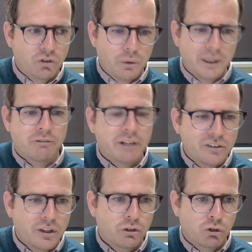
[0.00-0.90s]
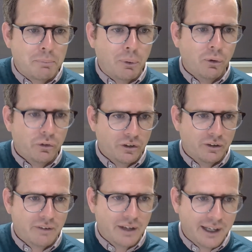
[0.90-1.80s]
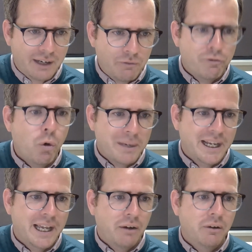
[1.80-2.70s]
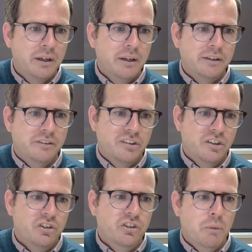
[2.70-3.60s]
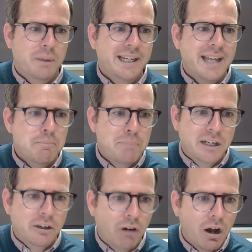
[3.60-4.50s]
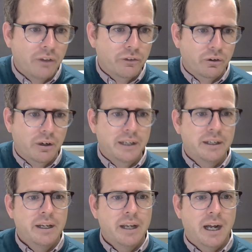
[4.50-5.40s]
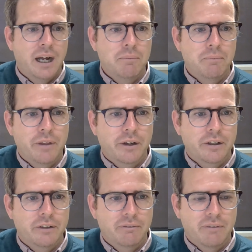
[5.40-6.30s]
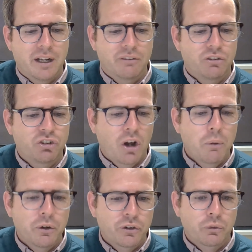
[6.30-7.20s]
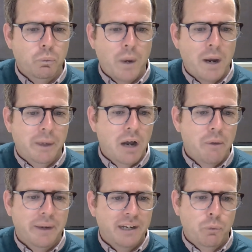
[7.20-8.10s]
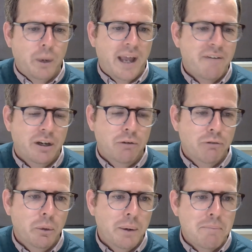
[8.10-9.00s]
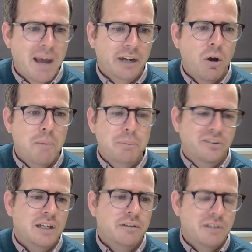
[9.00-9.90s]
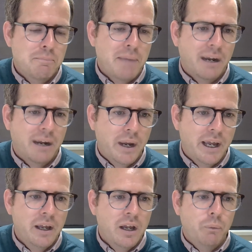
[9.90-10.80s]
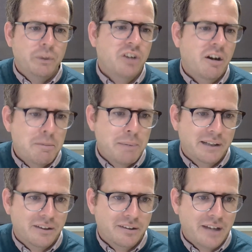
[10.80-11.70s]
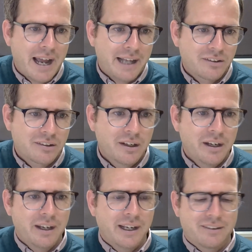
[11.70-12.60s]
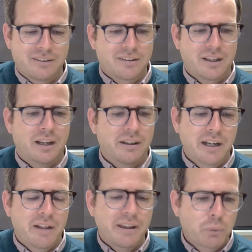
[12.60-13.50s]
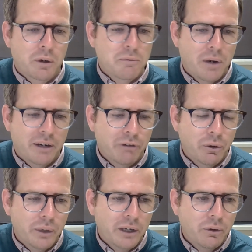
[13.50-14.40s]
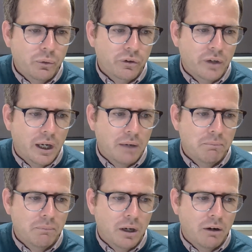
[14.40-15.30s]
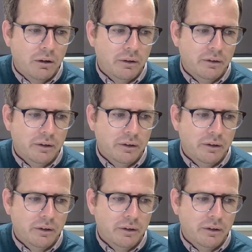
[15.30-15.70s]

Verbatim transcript: doing research reports and informing our decisions so we can get bigger grants, right? Um, that can uh, show us where we're going and if we're having a real impact, not a perceived impact where we cherry pick the stats. It's, uh, you know, that's one of my real ills, um, uh,